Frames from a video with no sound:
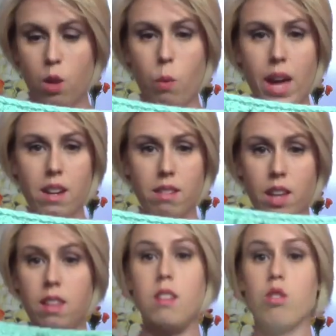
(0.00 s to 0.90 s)
the way I
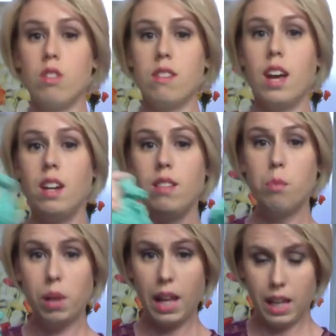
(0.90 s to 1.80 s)
designed it, these are designed as a
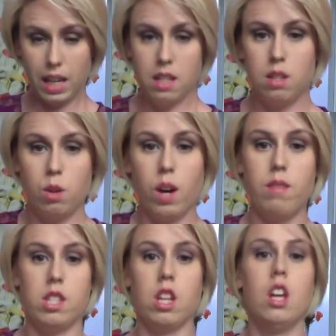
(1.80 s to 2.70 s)
blanket, so you have this